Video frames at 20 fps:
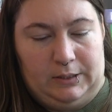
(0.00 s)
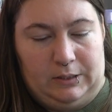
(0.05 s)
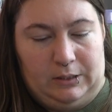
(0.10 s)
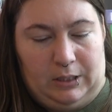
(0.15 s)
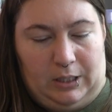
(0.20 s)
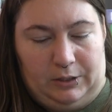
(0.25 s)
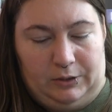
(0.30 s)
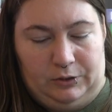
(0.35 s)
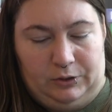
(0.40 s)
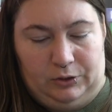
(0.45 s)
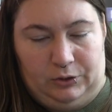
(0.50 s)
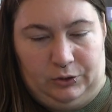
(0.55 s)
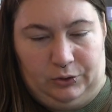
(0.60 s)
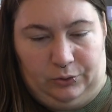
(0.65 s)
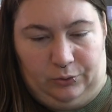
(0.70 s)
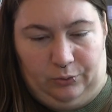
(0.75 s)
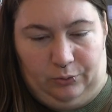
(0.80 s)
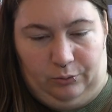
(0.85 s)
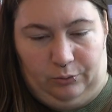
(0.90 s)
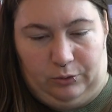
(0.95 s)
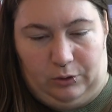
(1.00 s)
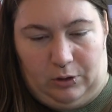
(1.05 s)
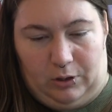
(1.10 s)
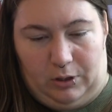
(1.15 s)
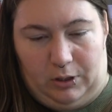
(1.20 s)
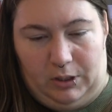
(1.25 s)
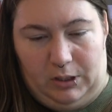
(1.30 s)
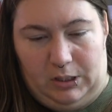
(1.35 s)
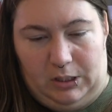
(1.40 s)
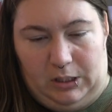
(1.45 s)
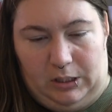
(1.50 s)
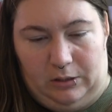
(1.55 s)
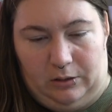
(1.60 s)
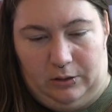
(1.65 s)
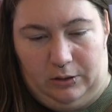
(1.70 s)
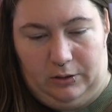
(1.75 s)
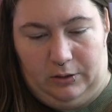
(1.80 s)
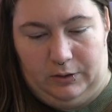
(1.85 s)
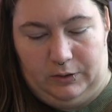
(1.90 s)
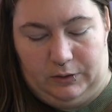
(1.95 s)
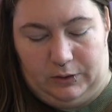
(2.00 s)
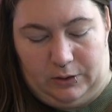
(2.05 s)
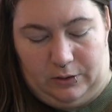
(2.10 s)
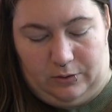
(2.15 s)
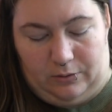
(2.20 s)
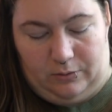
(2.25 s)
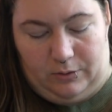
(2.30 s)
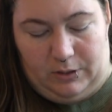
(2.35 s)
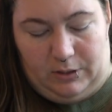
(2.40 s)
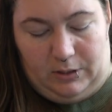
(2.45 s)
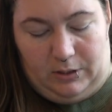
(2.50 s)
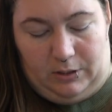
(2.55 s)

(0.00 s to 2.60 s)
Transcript: not too long either, so